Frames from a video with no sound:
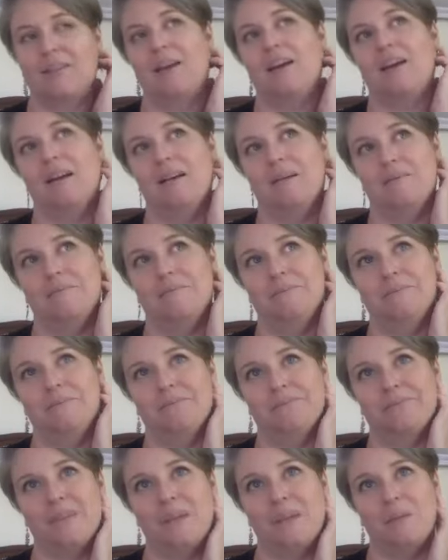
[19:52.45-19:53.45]

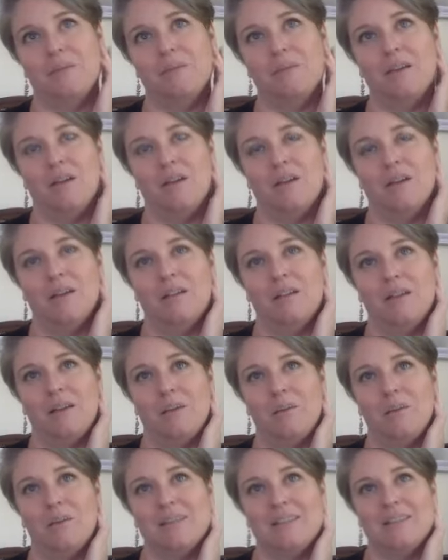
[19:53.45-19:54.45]
I
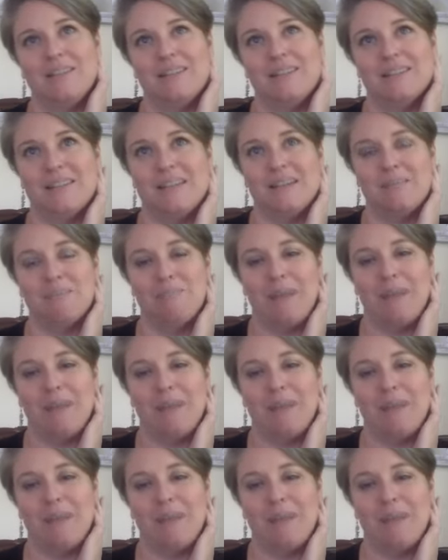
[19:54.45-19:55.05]
want to say it's like